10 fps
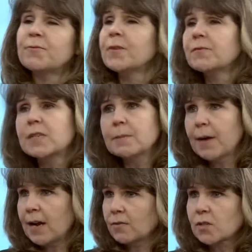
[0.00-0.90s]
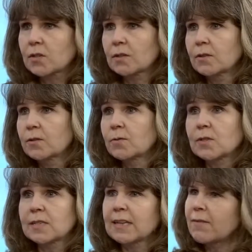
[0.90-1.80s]
50 pounds to
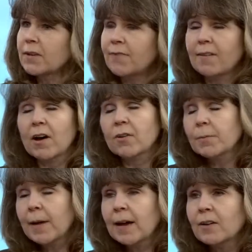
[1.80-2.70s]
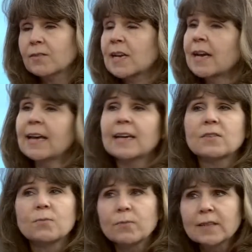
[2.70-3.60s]
lose, 75, 100 pounds.
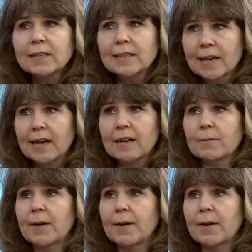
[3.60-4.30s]
It's really not